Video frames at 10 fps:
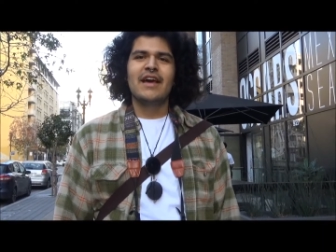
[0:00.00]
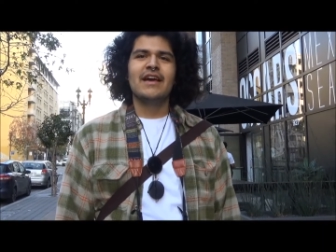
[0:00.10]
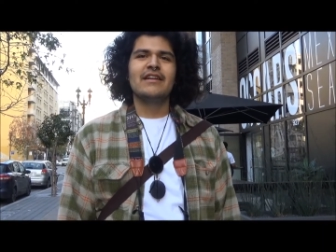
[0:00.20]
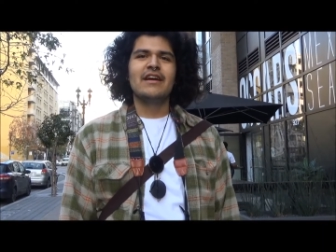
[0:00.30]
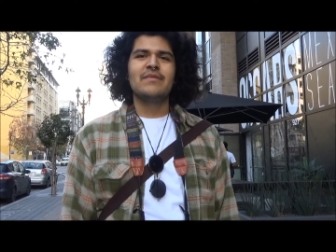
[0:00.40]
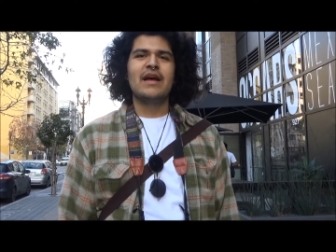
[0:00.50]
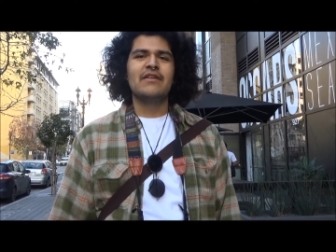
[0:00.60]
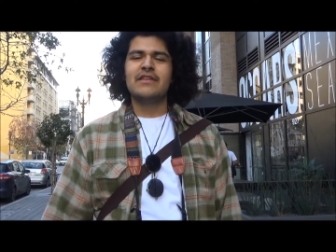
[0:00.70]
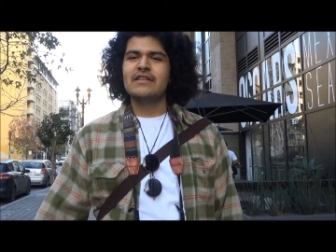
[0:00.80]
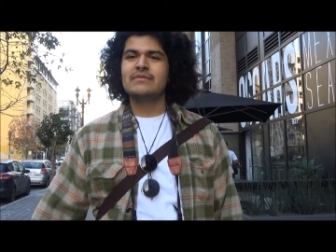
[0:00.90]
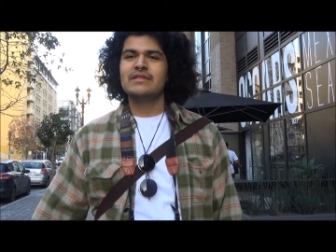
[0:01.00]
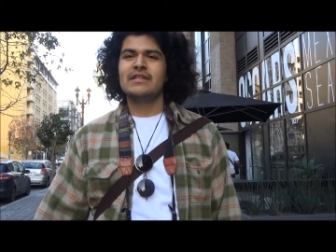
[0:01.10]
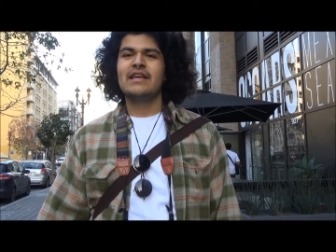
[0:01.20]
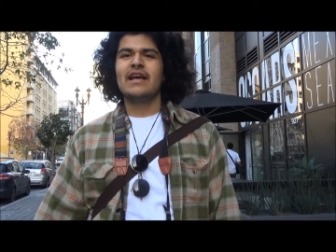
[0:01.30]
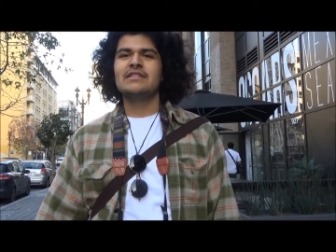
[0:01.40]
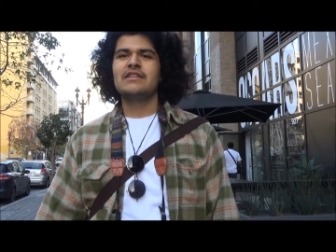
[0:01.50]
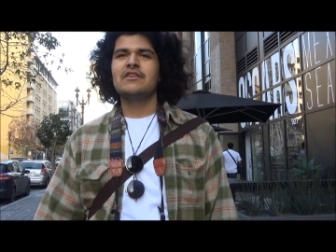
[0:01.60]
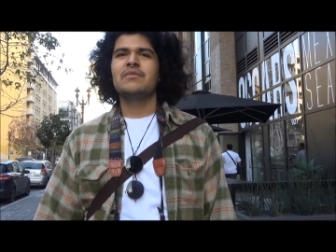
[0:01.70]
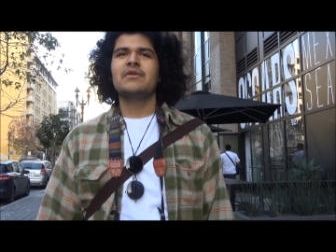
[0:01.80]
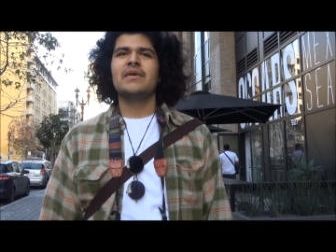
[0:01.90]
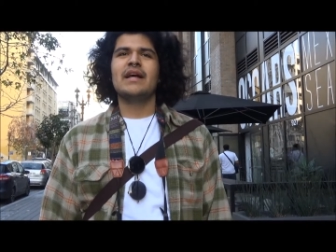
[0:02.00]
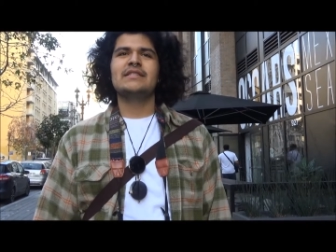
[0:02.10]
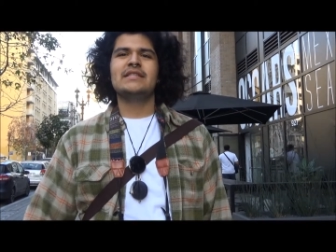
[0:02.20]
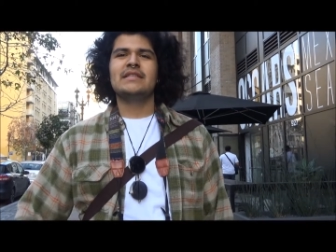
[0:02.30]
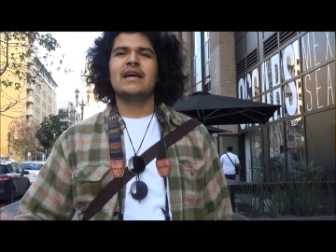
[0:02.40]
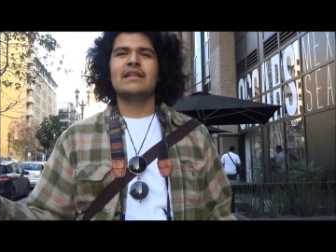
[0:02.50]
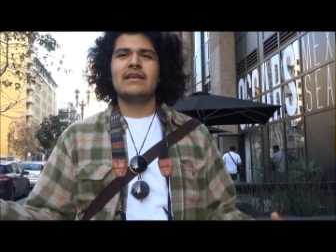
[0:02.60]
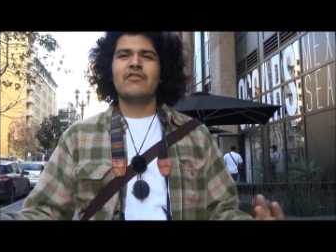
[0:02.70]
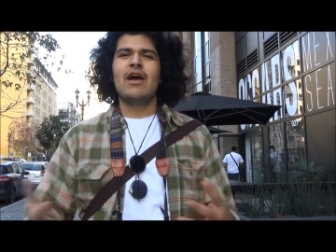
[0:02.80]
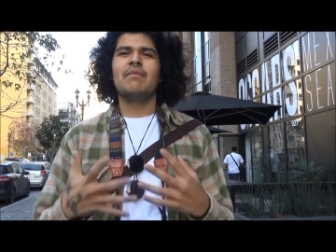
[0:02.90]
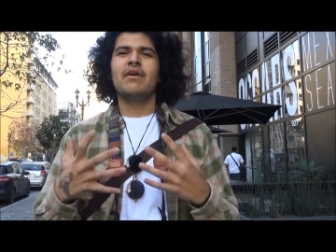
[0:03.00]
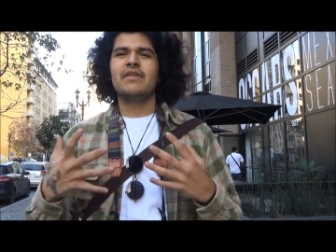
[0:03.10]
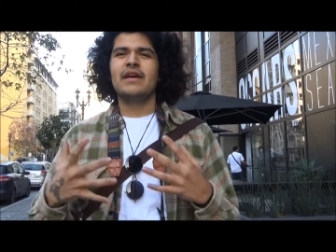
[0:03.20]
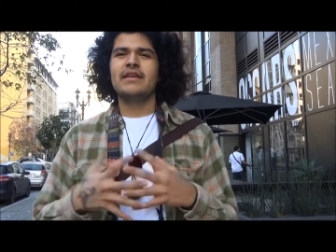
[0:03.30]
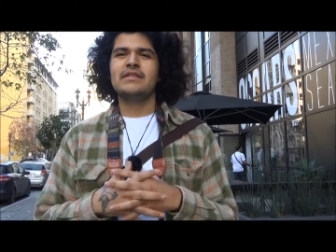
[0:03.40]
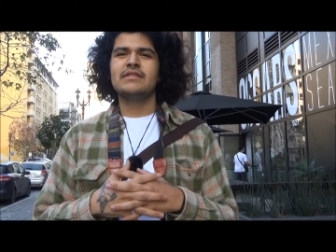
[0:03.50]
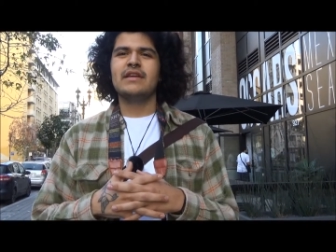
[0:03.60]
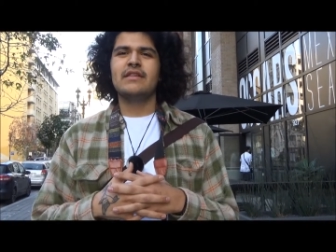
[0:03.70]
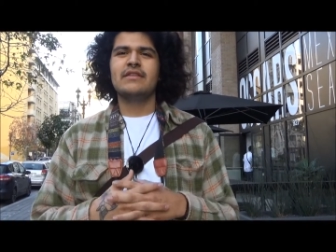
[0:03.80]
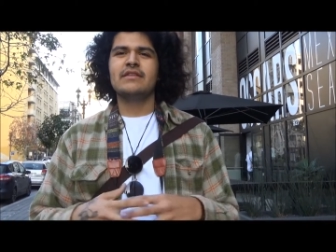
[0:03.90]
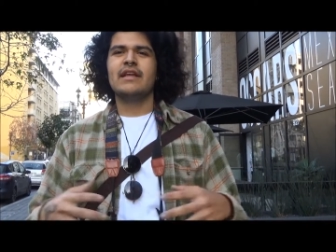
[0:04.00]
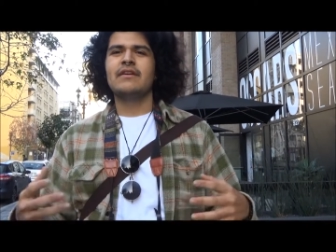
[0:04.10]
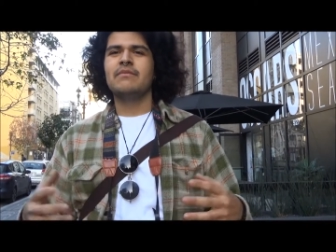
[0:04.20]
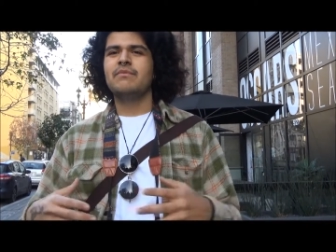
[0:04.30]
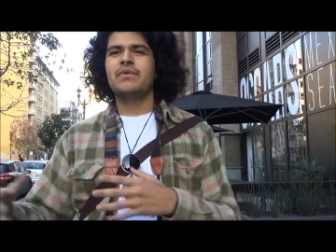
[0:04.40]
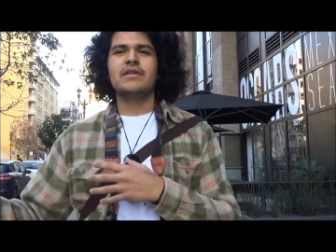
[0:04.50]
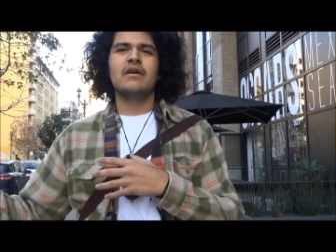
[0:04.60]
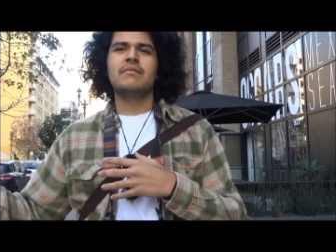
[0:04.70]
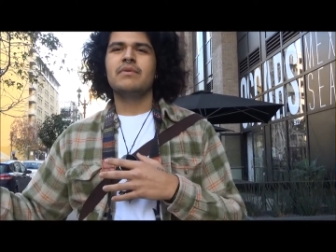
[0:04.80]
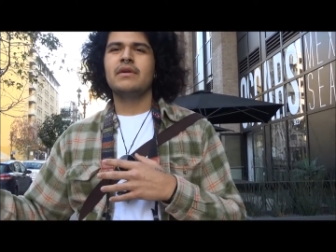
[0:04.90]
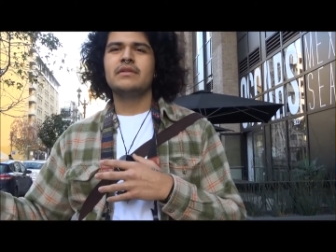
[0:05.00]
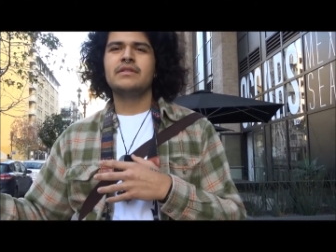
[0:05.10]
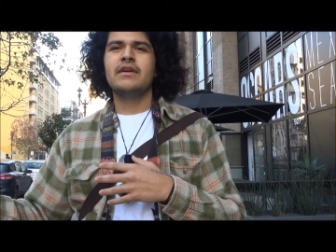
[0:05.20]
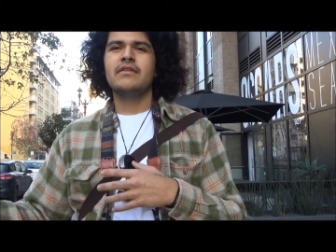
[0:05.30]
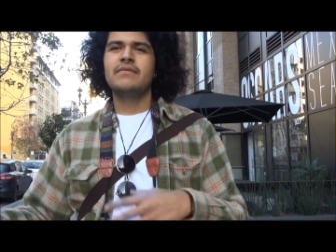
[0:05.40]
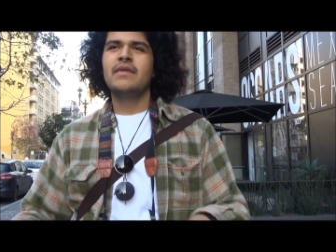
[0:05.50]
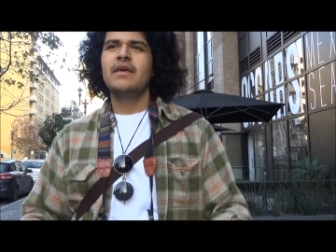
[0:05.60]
And I mean, I don't think this one's gonna take as long. But I mean, I just need to kind of like grab all the ideas together and like put it all together.